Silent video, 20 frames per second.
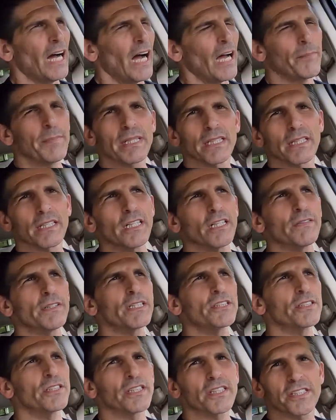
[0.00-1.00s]
I've been
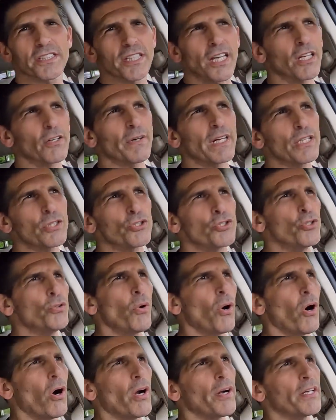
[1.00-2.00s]
leery to accelerate
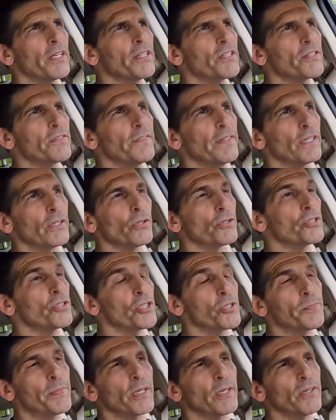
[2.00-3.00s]
too hard in this vehicle
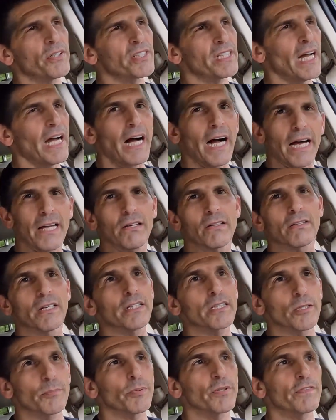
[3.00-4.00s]
just because I don't
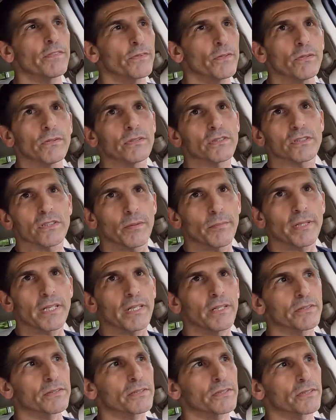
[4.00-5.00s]
like to put fuel in
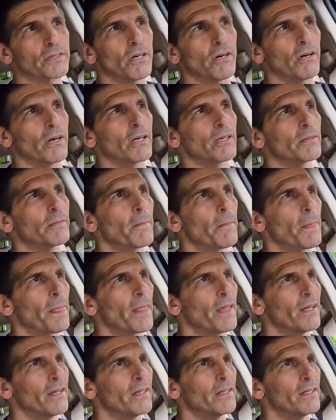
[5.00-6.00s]
somebody else's car.
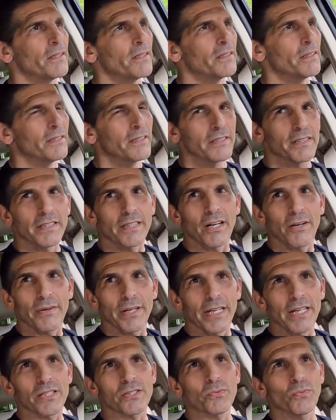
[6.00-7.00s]
You know,
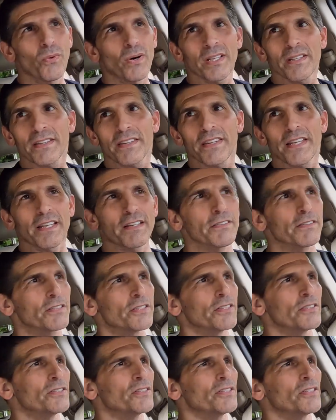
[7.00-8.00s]
it's one thing
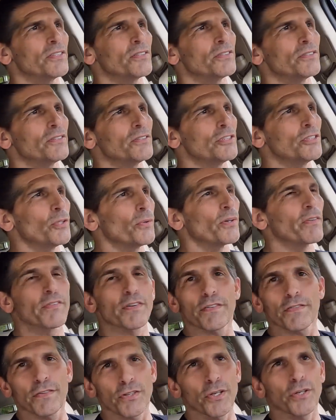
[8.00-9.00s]
to do a
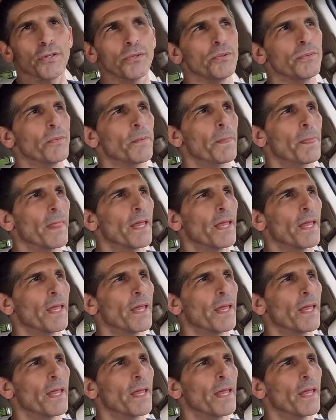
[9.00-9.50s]
review